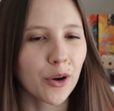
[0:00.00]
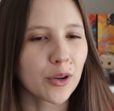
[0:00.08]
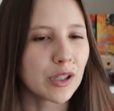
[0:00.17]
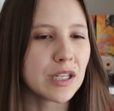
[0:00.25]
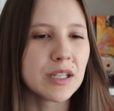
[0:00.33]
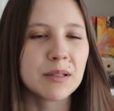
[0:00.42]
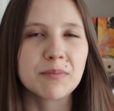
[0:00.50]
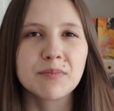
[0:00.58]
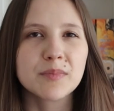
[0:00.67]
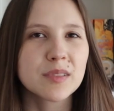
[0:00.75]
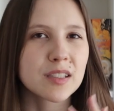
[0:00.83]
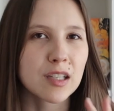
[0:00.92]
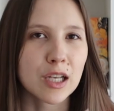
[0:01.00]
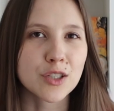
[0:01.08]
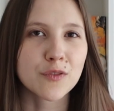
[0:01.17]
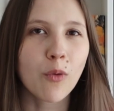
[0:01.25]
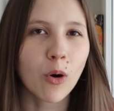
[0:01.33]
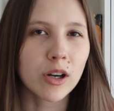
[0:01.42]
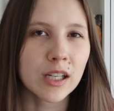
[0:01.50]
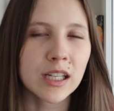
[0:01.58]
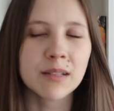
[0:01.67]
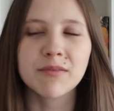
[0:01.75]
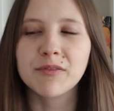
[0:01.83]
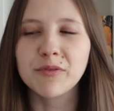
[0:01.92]

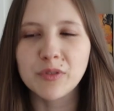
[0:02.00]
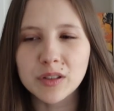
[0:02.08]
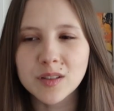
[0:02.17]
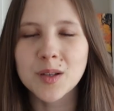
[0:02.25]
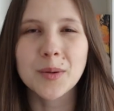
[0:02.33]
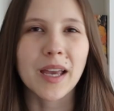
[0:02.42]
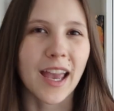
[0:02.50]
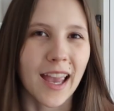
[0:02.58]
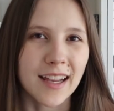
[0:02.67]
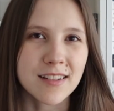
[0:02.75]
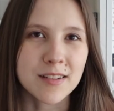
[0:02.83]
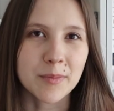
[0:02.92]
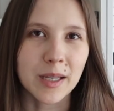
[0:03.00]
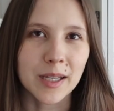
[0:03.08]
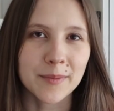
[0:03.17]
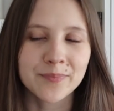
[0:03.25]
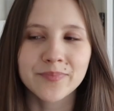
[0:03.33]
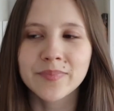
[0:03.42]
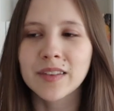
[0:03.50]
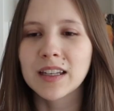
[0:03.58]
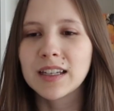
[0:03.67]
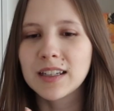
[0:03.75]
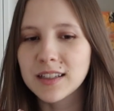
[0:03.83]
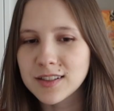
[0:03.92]
30/40 feels okay to me.
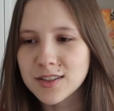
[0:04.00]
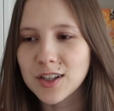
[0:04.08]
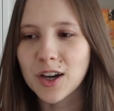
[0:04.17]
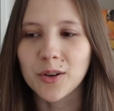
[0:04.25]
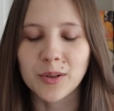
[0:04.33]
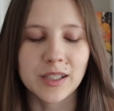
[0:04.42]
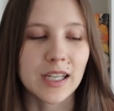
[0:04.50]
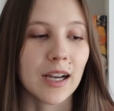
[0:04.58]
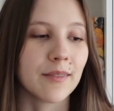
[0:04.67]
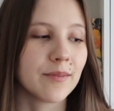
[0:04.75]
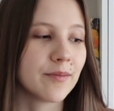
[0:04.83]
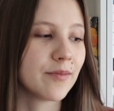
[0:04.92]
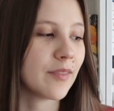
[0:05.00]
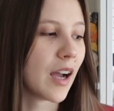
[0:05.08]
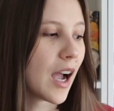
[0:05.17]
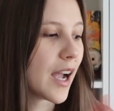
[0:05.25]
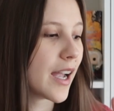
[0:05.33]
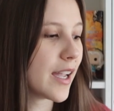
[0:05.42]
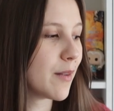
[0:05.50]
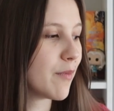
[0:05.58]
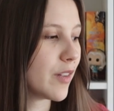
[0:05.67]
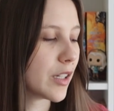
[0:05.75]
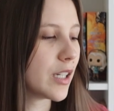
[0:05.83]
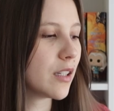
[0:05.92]
So yeah, I am
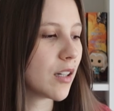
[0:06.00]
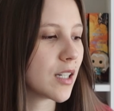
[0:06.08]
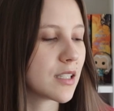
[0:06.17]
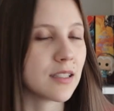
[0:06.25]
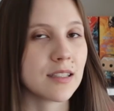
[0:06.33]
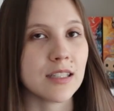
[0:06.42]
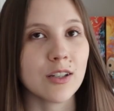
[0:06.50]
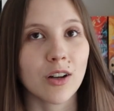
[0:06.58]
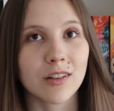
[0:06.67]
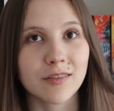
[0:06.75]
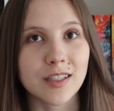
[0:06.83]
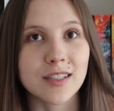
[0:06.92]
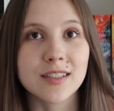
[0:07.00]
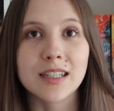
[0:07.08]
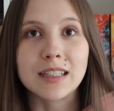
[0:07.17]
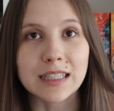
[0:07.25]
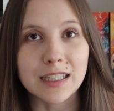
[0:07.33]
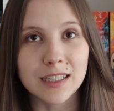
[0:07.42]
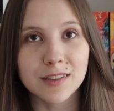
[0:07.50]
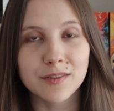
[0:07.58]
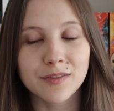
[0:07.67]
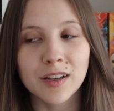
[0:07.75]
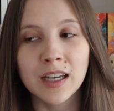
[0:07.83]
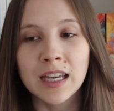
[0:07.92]
very glad to see all these
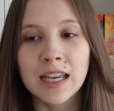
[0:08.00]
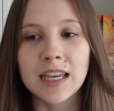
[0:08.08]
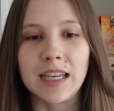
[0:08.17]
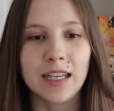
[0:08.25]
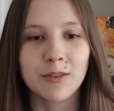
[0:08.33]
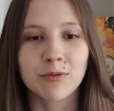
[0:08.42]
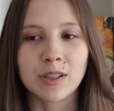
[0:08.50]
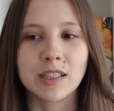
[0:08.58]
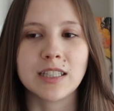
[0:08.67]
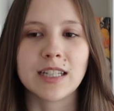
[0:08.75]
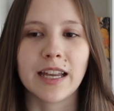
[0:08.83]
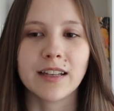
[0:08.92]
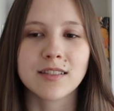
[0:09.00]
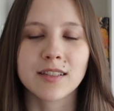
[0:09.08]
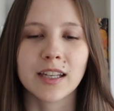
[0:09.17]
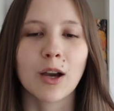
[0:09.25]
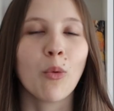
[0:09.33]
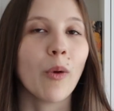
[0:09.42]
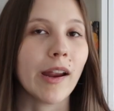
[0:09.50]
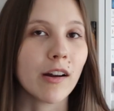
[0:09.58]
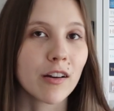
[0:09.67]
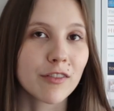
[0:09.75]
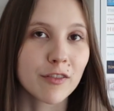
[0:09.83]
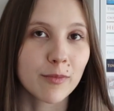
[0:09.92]
leave. It really takes like a weight
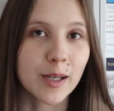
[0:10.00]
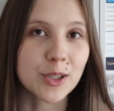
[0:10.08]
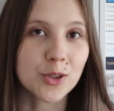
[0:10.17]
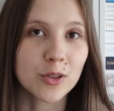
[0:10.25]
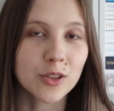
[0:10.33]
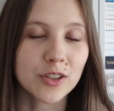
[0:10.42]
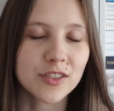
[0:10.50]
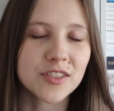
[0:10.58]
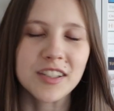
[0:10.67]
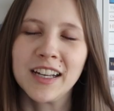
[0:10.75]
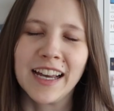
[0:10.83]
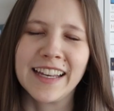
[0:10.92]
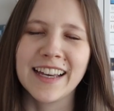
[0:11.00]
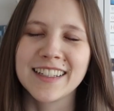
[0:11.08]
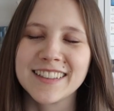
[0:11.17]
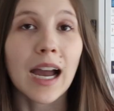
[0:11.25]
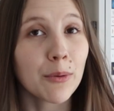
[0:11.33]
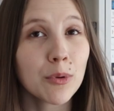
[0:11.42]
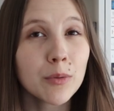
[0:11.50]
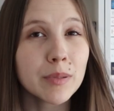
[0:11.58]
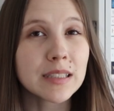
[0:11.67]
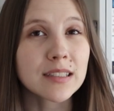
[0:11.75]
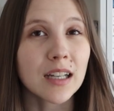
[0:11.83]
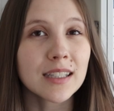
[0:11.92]
off of my shoulders, I guess. I will
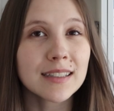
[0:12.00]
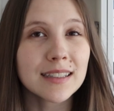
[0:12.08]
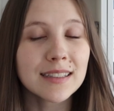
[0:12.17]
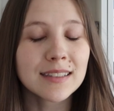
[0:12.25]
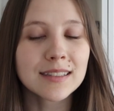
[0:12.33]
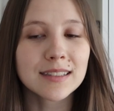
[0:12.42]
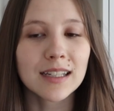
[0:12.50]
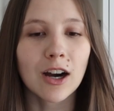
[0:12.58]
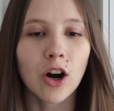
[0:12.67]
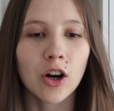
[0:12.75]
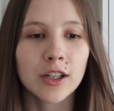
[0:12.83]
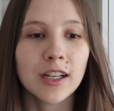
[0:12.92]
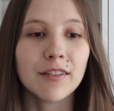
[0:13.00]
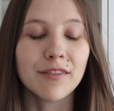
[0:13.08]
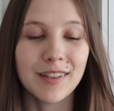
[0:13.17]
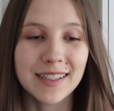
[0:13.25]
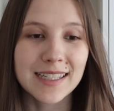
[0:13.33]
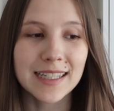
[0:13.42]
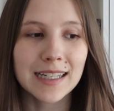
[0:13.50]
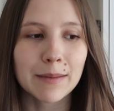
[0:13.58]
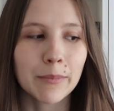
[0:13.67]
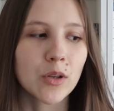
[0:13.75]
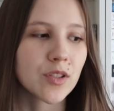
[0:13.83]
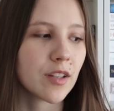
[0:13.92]
be selling these on Vinted,
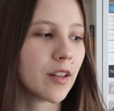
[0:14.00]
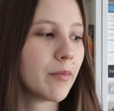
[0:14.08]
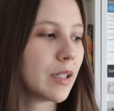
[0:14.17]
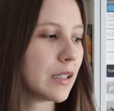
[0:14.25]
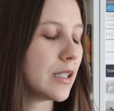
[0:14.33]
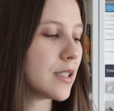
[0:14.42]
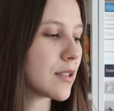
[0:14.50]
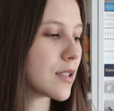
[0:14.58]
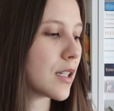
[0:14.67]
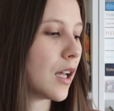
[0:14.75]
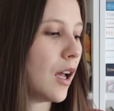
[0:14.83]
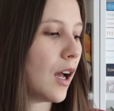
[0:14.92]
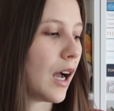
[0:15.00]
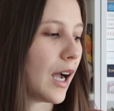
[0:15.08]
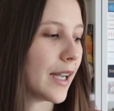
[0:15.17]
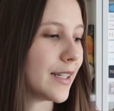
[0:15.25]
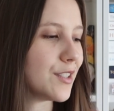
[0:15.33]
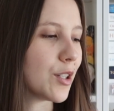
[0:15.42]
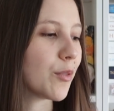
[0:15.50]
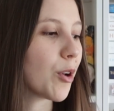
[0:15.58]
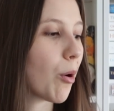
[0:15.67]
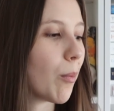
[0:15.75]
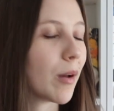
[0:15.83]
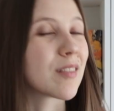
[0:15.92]
most of them at least. I don't
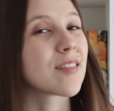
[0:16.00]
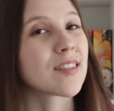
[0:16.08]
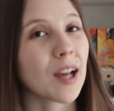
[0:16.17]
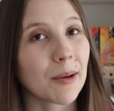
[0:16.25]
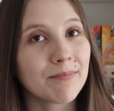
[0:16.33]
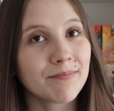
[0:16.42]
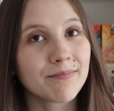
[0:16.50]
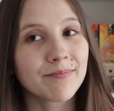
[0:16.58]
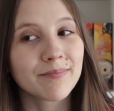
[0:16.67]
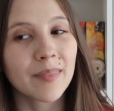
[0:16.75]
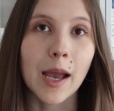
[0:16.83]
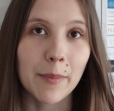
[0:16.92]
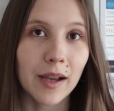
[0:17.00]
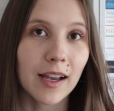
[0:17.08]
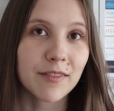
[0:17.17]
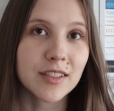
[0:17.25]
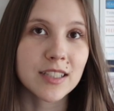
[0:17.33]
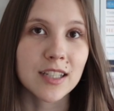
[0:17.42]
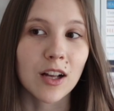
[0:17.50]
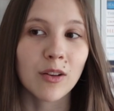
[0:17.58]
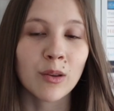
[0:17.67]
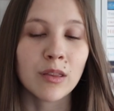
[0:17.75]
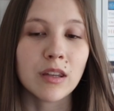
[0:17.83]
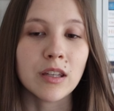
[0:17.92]
know about some. I might have to
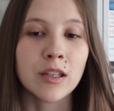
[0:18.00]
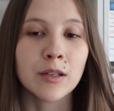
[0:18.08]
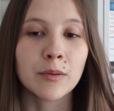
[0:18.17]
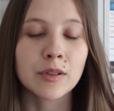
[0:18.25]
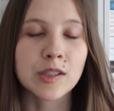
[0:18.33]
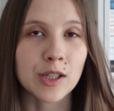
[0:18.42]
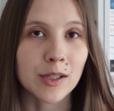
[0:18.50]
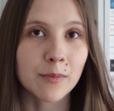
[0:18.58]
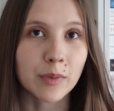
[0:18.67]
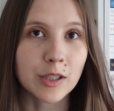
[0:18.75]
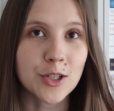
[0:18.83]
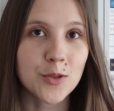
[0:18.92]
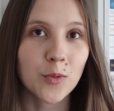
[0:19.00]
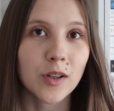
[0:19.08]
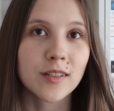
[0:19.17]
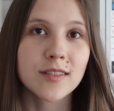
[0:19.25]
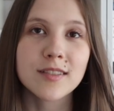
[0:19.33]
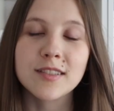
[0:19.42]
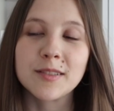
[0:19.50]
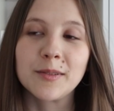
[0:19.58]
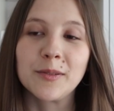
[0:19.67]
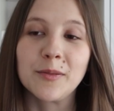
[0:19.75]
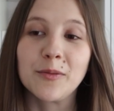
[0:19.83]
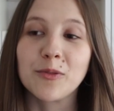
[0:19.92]
sell the sun bleached ones
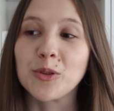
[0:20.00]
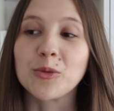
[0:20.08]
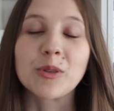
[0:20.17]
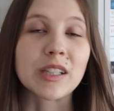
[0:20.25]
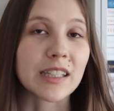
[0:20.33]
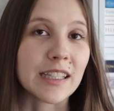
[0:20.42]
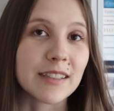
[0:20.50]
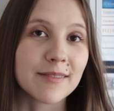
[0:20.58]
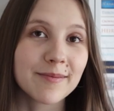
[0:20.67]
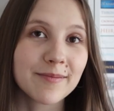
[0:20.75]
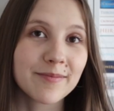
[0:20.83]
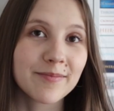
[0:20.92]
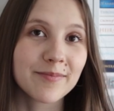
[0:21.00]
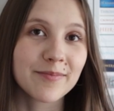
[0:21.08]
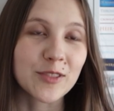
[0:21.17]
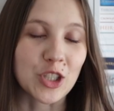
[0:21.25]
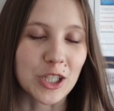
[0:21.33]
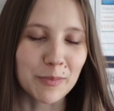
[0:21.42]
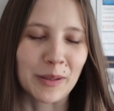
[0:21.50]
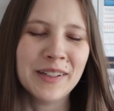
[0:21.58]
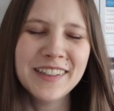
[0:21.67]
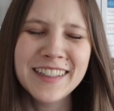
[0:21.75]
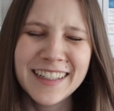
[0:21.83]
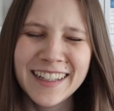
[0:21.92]
for really cheap.
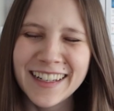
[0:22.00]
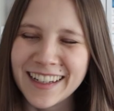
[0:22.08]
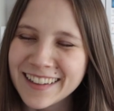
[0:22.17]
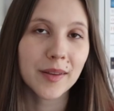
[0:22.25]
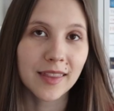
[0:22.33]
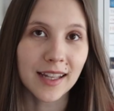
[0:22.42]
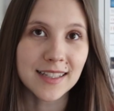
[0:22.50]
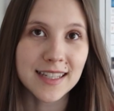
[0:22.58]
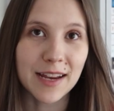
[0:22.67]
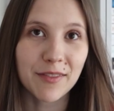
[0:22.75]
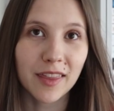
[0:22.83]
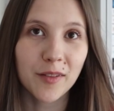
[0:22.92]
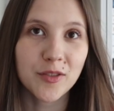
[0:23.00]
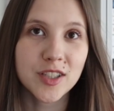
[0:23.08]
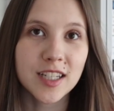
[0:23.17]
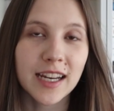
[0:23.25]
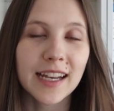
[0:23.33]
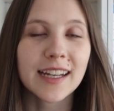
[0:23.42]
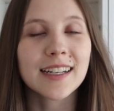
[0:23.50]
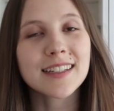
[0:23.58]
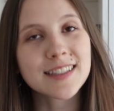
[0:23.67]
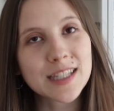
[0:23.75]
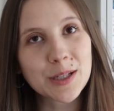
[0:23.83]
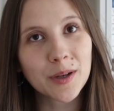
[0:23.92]
But that is everything for today, and I'll
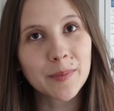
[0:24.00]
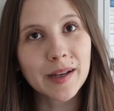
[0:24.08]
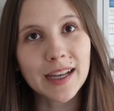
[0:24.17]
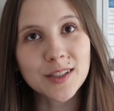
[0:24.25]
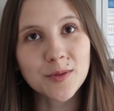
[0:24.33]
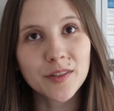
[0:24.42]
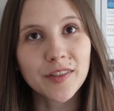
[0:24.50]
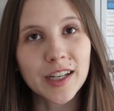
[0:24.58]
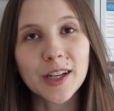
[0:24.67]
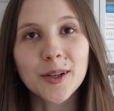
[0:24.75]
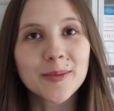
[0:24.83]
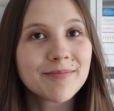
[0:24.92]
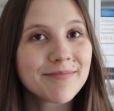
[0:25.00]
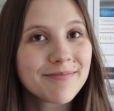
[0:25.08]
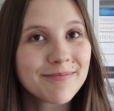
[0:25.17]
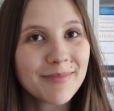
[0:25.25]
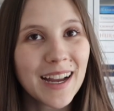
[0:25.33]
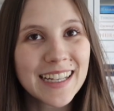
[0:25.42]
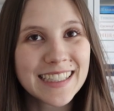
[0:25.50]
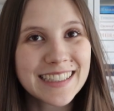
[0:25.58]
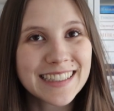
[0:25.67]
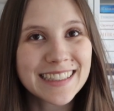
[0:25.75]
see you in my next word video. Bye!